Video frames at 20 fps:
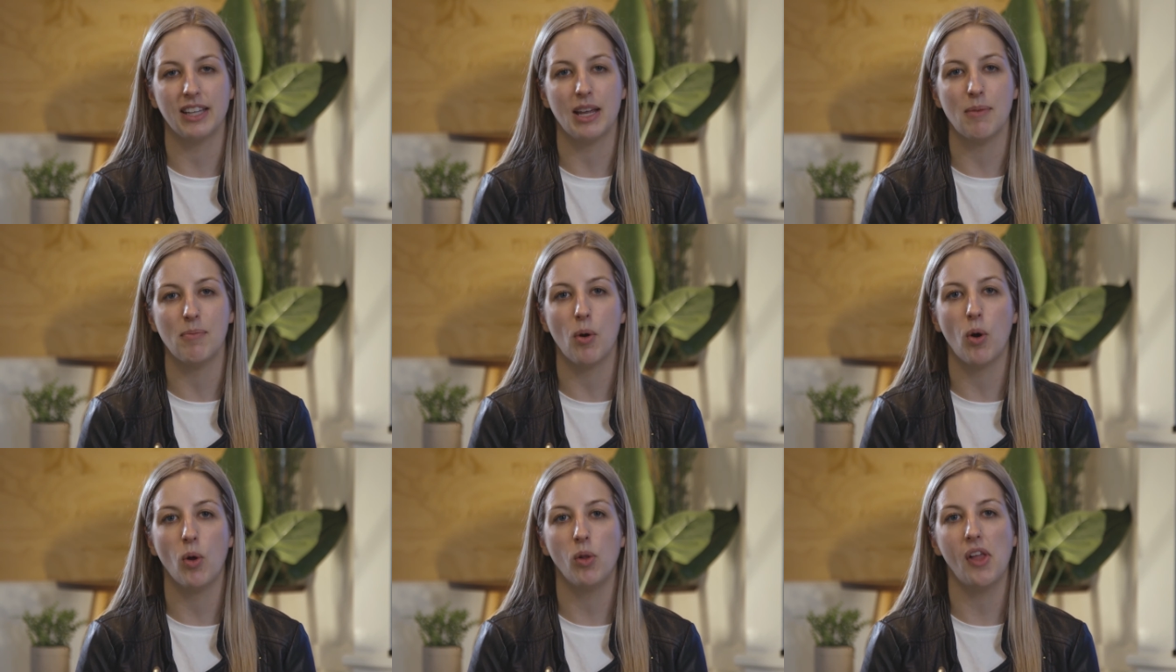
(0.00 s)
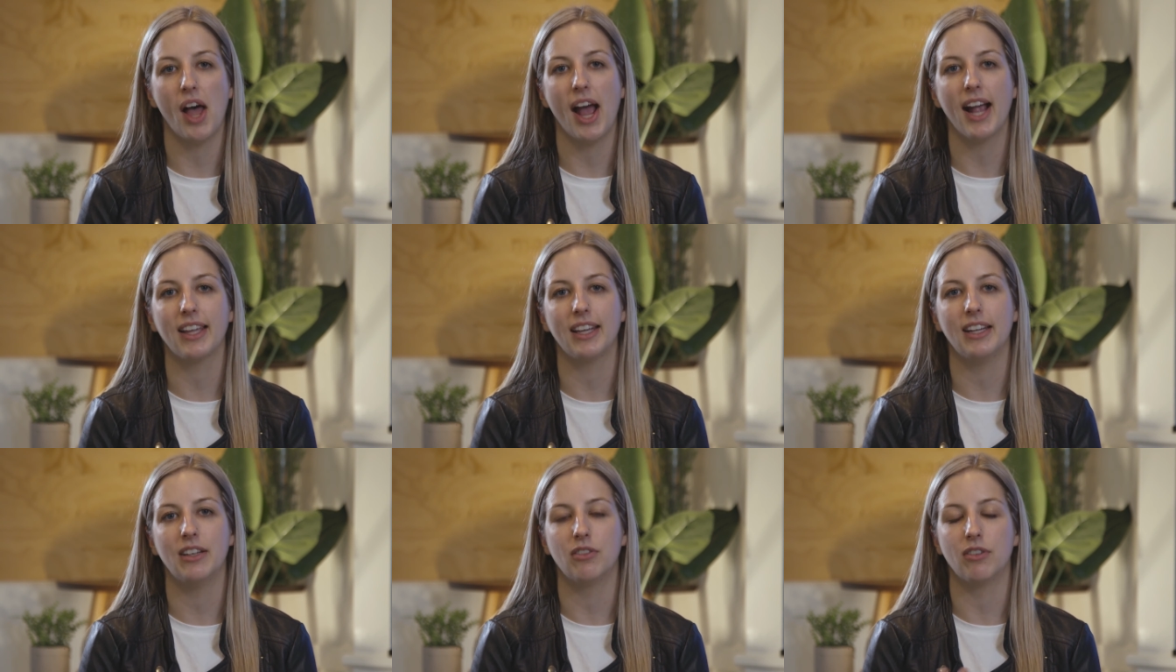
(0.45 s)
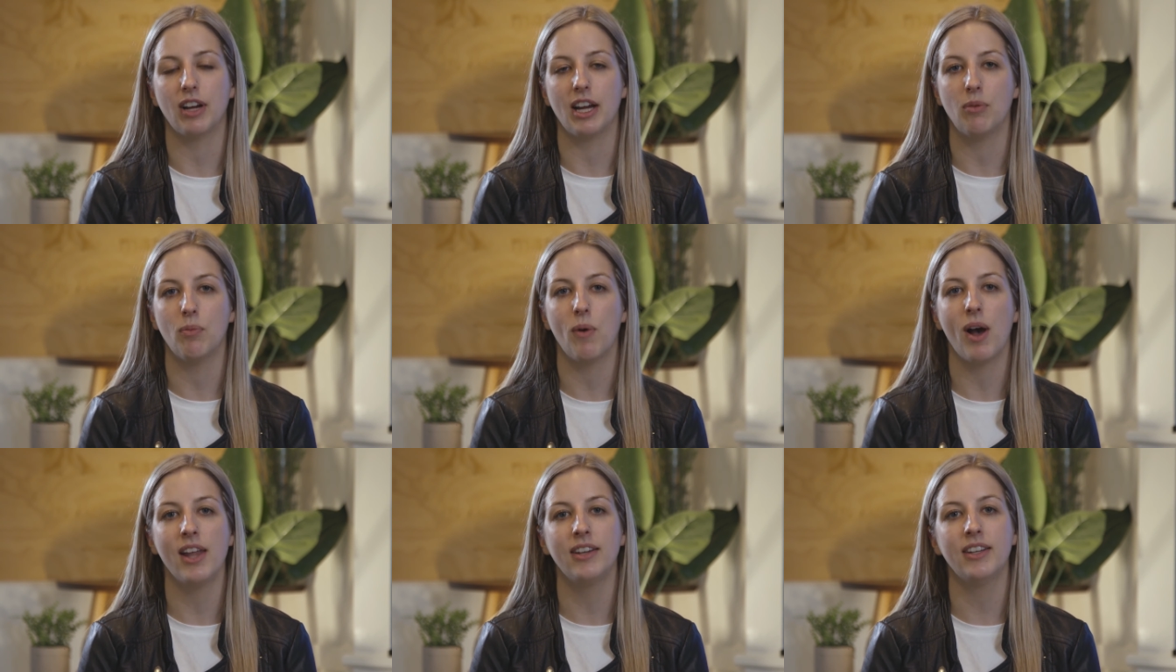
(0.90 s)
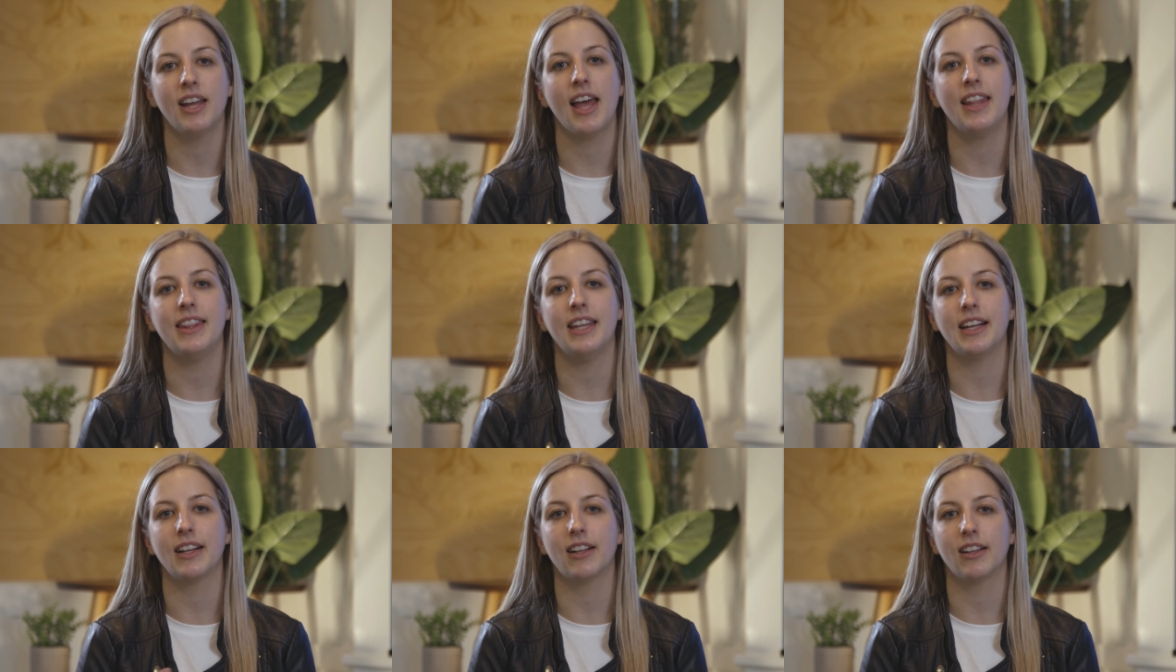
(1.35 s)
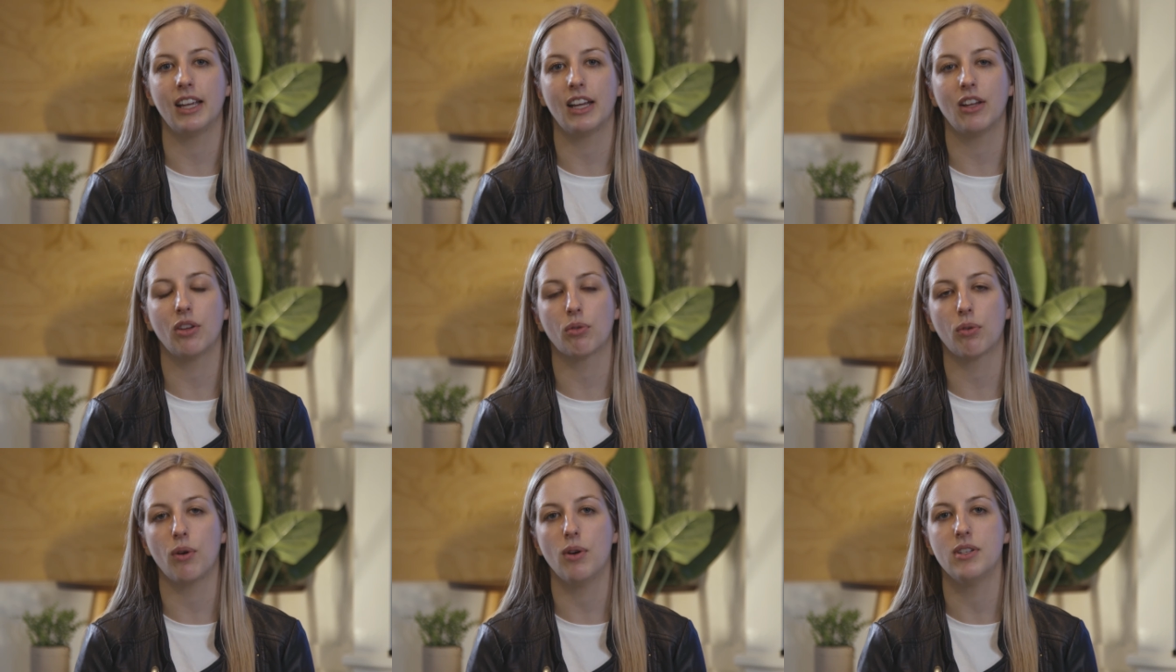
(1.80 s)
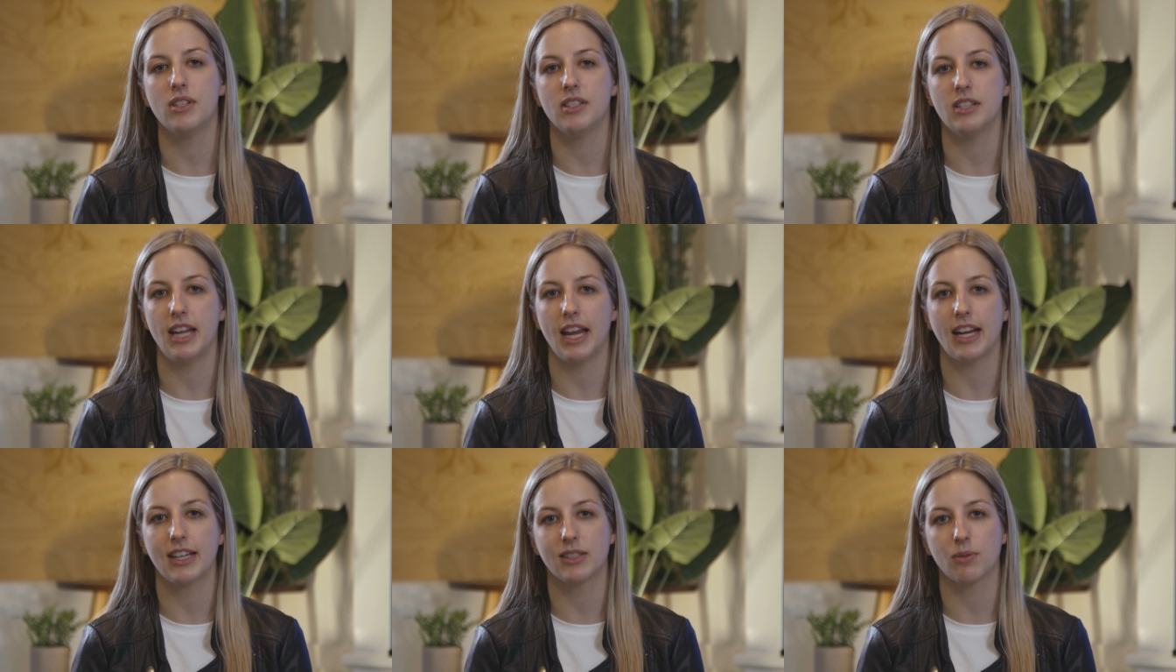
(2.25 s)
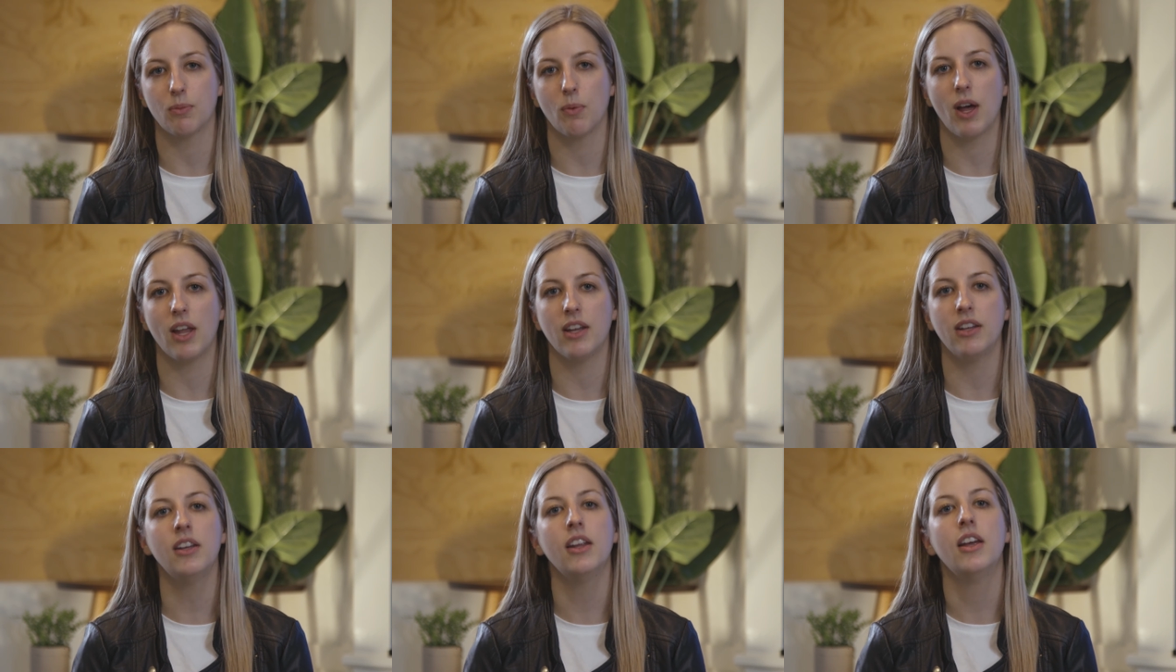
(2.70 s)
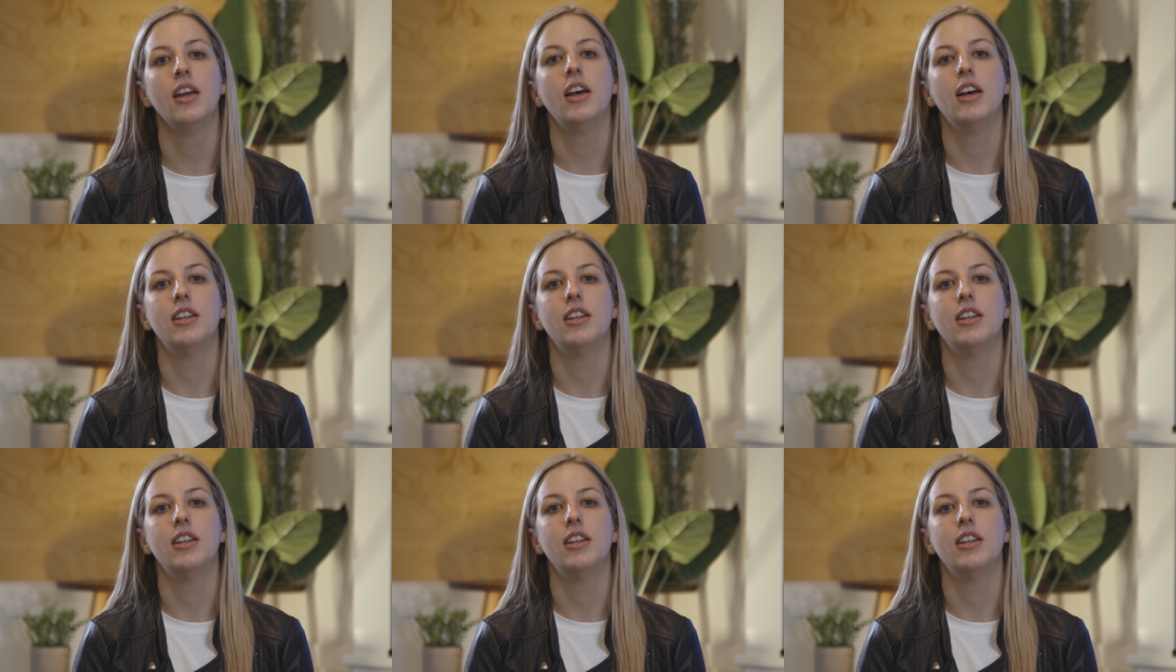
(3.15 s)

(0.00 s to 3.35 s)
They're more likely to read one and then click through to the next one